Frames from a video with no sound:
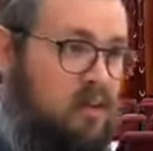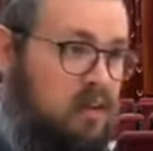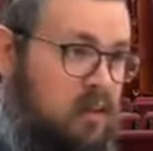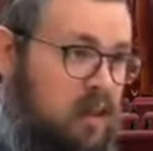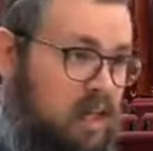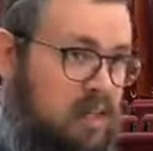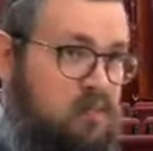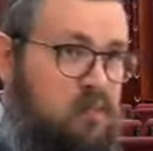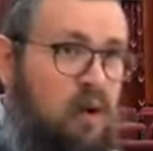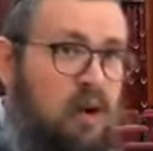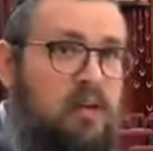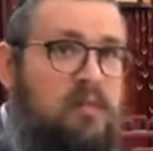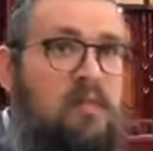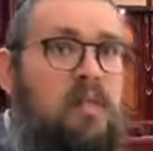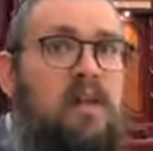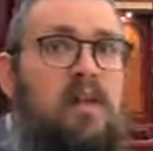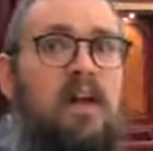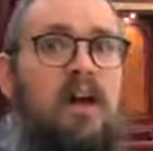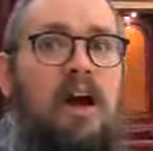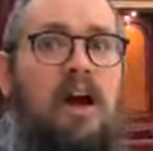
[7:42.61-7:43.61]
That's one.
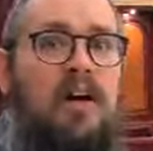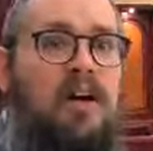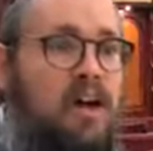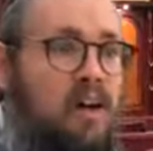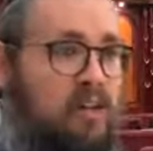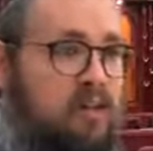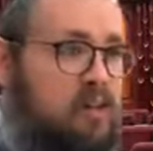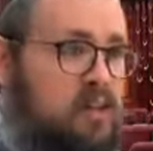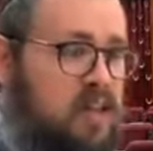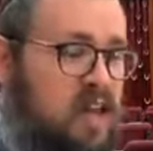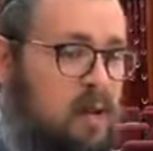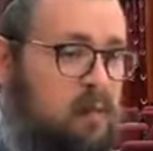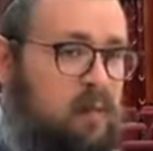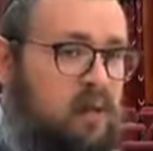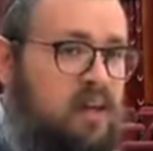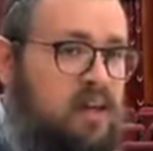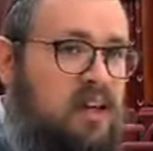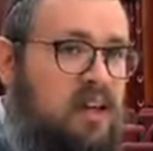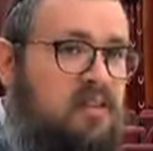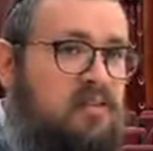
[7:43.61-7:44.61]
Another example
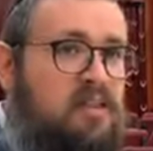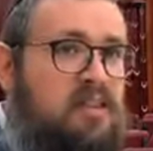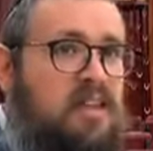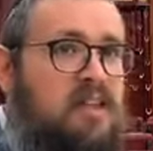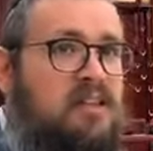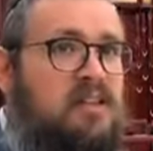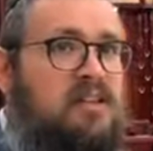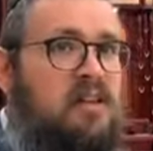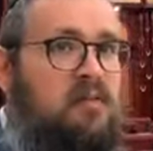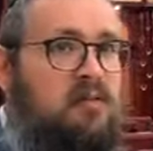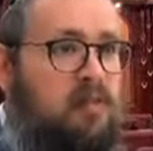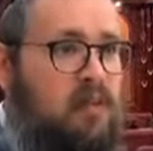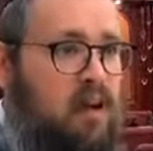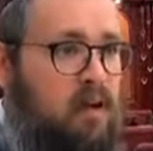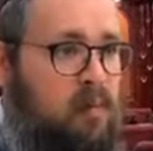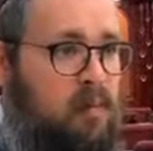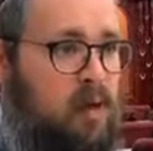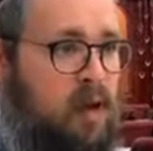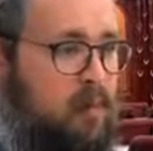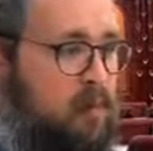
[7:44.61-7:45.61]
he gives is
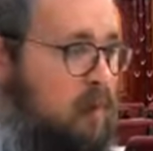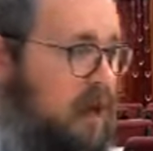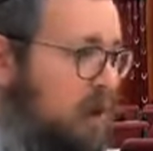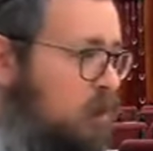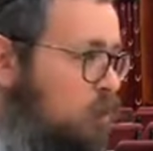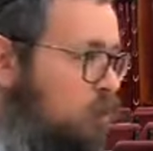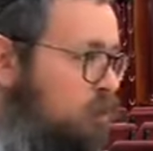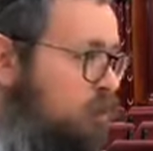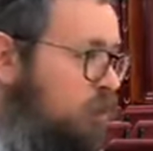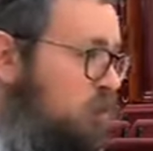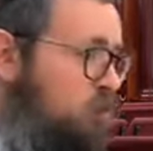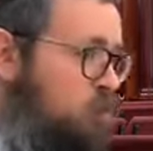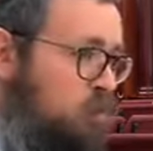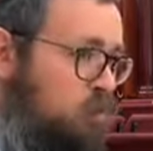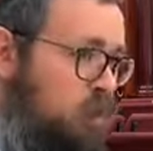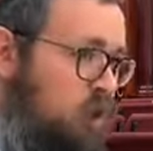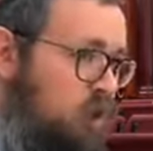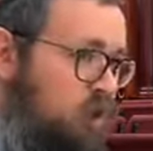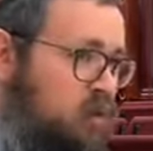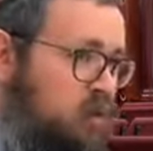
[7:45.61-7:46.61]
of a barrel filled with
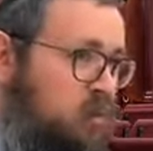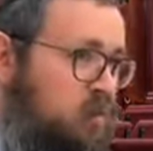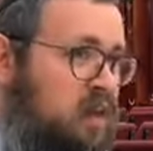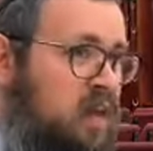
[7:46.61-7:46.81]
water.